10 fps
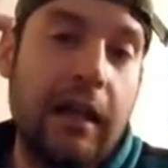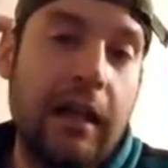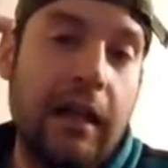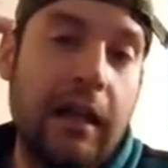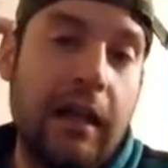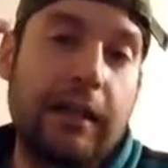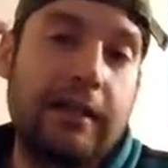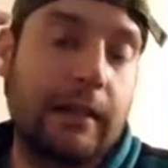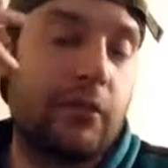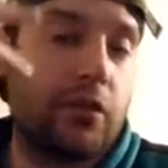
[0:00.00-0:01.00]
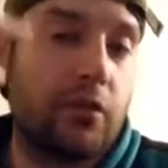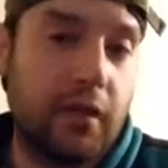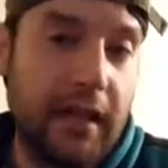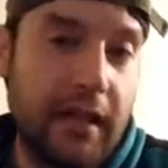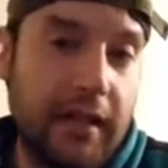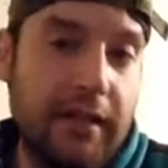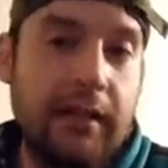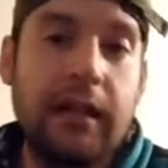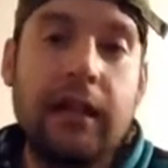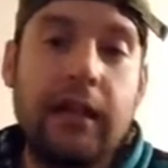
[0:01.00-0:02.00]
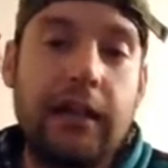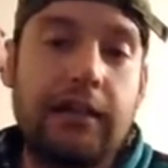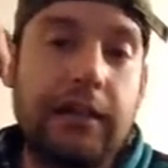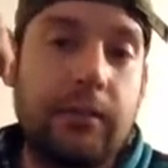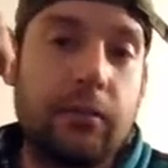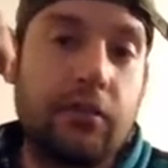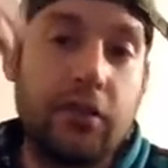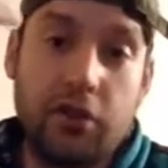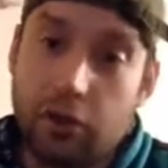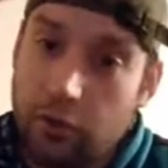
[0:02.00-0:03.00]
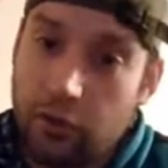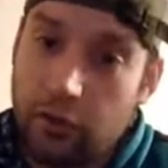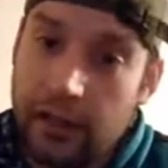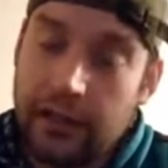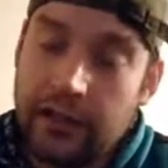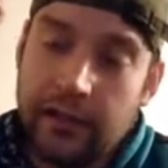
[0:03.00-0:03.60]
that is able to create, is able to destroy.